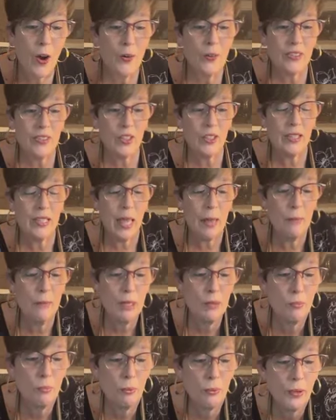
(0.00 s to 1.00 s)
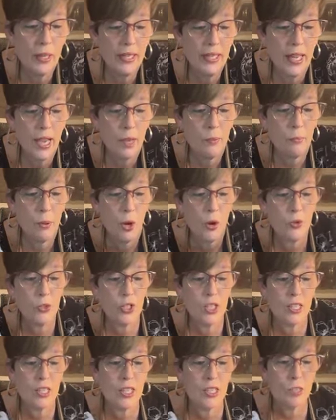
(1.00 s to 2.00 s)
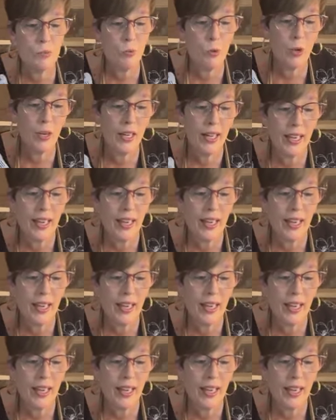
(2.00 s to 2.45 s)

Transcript: Oh, the lemon print I posted this